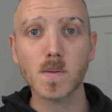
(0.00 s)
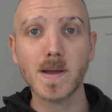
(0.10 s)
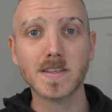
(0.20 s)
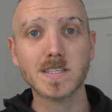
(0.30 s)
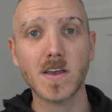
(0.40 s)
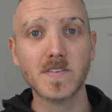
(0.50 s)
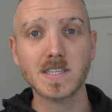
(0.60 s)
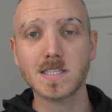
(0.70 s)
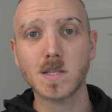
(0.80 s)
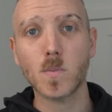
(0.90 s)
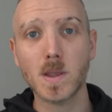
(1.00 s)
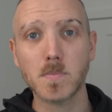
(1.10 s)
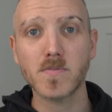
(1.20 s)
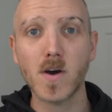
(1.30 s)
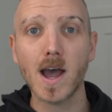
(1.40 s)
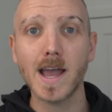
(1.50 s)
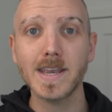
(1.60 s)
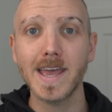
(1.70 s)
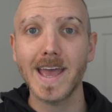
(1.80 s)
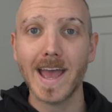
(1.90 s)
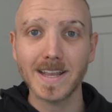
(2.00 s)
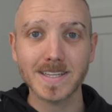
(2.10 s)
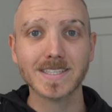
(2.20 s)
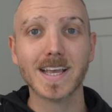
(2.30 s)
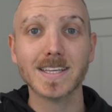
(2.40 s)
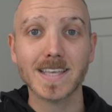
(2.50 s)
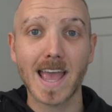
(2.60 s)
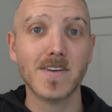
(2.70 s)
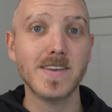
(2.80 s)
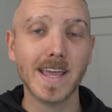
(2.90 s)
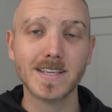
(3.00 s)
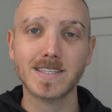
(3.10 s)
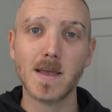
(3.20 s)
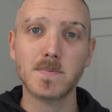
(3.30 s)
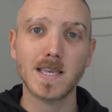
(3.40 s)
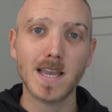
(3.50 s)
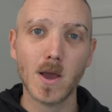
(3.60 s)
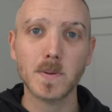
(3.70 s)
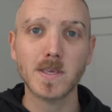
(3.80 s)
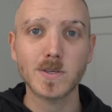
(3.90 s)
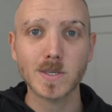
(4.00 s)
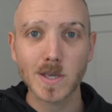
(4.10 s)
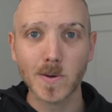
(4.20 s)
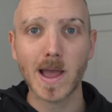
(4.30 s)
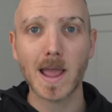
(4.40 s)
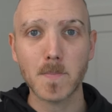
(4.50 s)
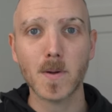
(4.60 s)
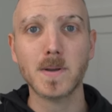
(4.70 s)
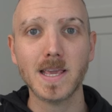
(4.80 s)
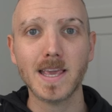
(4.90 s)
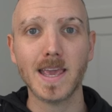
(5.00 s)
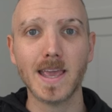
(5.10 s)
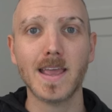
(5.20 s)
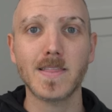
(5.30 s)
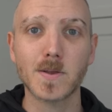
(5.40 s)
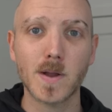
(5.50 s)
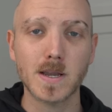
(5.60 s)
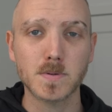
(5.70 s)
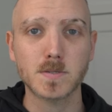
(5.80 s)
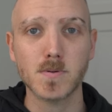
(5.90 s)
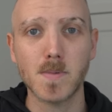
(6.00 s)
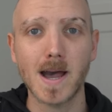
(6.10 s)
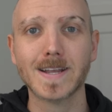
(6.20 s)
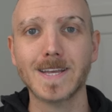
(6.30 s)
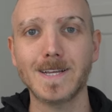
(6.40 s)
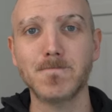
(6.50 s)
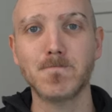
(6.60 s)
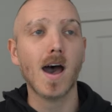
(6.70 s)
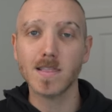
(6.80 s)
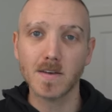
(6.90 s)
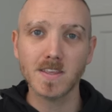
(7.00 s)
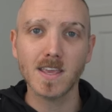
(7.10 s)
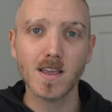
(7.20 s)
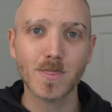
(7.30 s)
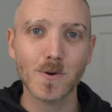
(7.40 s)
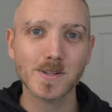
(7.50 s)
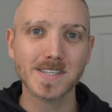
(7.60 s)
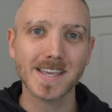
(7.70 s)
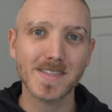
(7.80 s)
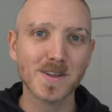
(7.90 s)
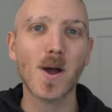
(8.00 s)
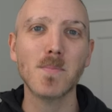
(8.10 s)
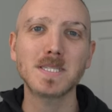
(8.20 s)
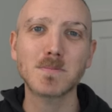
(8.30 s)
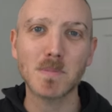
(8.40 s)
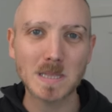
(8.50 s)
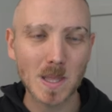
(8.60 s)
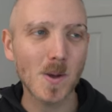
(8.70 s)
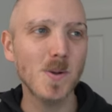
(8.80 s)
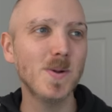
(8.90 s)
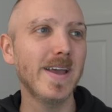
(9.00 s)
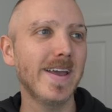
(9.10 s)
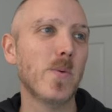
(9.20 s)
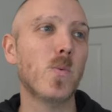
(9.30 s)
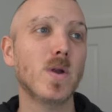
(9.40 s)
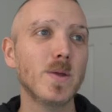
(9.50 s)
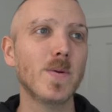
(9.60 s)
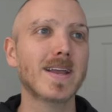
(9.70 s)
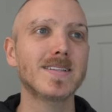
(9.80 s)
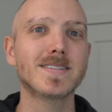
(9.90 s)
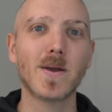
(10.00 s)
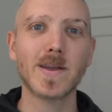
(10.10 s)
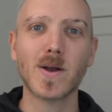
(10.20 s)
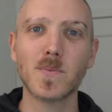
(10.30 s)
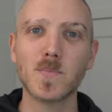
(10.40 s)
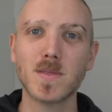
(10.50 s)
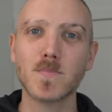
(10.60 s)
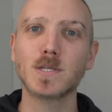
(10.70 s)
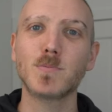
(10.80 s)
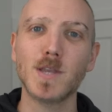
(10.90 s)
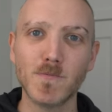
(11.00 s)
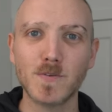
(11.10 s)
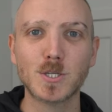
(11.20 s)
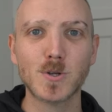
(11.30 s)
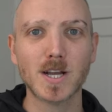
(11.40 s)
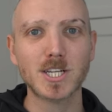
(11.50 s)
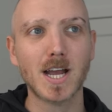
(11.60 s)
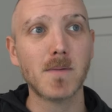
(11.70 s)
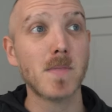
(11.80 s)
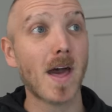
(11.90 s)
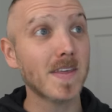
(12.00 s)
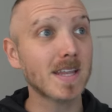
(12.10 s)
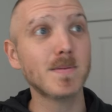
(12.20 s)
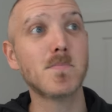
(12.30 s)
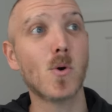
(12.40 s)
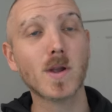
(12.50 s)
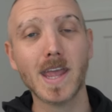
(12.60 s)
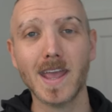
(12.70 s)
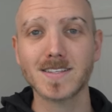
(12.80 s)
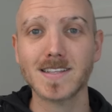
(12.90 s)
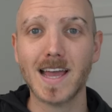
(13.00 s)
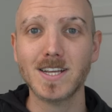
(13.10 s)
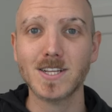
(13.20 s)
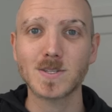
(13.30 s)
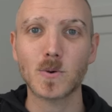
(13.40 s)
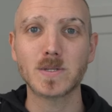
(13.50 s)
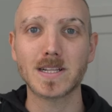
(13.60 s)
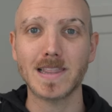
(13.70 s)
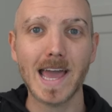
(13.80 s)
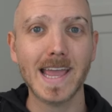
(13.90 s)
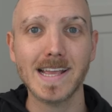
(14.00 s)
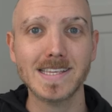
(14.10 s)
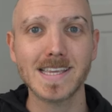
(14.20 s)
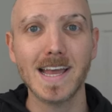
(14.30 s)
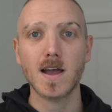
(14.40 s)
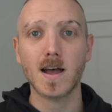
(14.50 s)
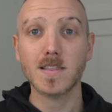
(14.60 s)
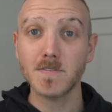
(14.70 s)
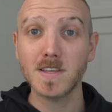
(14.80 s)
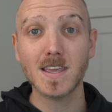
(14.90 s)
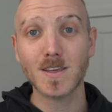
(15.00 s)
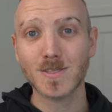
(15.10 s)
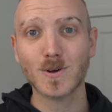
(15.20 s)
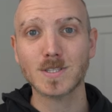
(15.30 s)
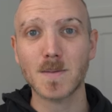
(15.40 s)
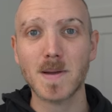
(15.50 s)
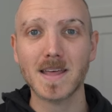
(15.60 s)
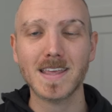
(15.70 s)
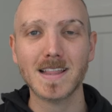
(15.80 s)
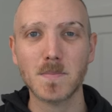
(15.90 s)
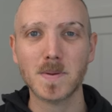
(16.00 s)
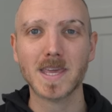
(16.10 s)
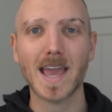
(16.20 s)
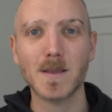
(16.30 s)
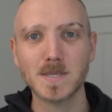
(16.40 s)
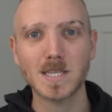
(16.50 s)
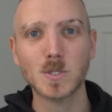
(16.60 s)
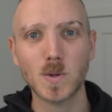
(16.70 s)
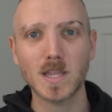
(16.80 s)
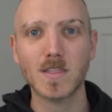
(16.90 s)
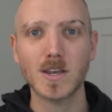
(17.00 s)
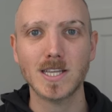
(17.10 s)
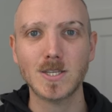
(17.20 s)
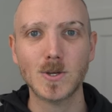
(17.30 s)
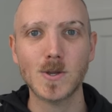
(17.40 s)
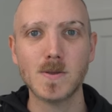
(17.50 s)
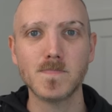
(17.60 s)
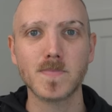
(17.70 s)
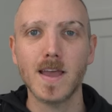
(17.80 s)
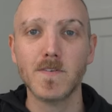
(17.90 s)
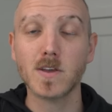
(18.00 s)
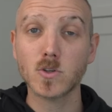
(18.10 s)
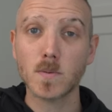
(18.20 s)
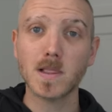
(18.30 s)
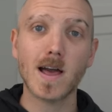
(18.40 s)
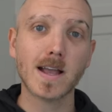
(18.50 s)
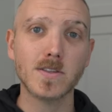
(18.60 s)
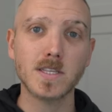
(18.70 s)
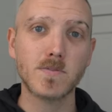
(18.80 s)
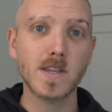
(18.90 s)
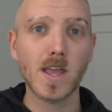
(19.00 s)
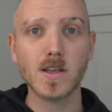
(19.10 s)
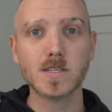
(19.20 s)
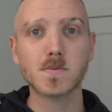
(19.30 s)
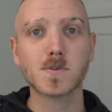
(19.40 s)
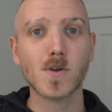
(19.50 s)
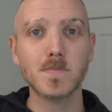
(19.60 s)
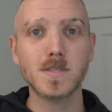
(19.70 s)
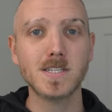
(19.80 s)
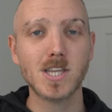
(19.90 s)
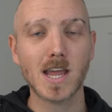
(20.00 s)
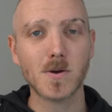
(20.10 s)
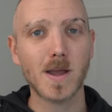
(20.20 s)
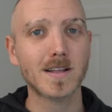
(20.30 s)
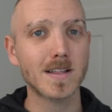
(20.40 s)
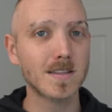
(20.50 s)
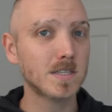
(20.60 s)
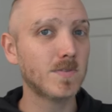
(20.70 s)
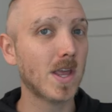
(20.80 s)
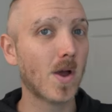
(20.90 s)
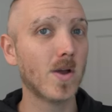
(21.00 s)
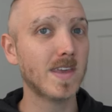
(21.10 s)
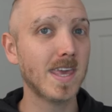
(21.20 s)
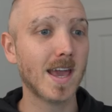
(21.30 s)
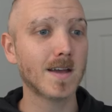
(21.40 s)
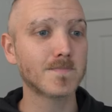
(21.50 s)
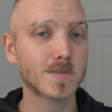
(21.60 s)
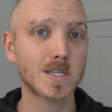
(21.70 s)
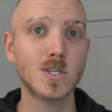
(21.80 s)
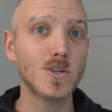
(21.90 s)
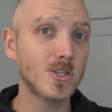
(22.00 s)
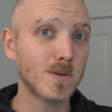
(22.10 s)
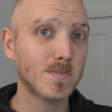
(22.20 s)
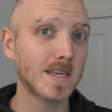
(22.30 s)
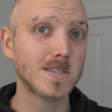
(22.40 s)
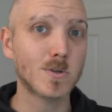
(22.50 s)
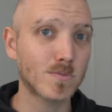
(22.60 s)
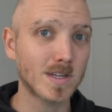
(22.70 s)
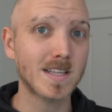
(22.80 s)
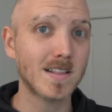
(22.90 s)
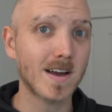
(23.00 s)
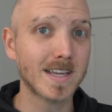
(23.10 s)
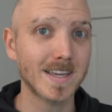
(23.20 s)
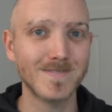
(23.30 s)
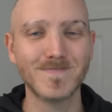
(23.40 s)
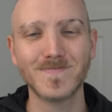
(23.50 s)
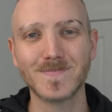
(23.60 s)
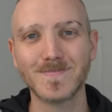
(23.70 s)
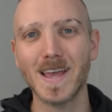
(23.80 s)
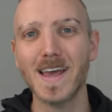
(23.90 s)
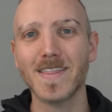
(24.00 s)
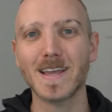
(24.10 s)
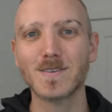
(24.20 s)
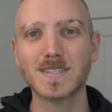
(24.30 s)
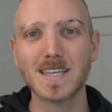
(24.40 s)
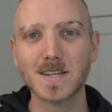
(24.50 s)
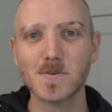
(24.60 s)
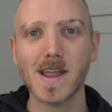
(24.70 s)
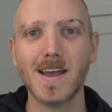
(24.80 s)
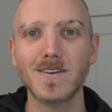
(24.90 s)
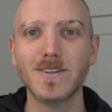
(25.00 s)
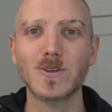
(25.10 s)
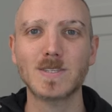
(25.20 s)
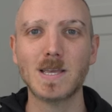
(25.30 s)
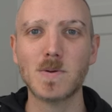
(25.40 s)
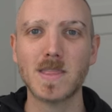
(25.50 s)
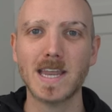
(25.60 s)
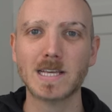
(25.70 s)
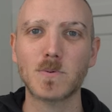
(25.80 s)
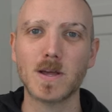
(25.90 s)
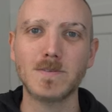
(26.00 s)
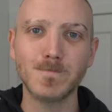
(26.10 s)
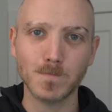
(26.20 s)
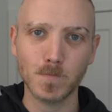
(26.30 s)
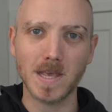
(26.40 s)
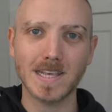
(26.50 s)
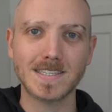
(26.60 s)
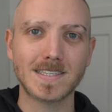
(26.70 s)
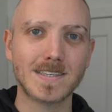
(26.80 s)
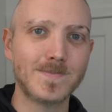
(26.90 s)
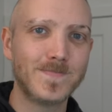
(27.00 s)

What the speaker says: about the services that we provide, and discuss our next steps in helping you secure a property here in the greater Brisbane market. I'd love to hear your thoughts in the comments below. What do you reckon is going on with the Brisbane infrastructure? Are there going to be more cancellations or delays? I'd love to hear your thoughts about the Olympic Games in 2032. If you could drop a like on this video, subscribe to the channel, and click this video over here because YouTube thinks you'll really like it. Thanks for sticking around. I'll see you in the next one. Peace.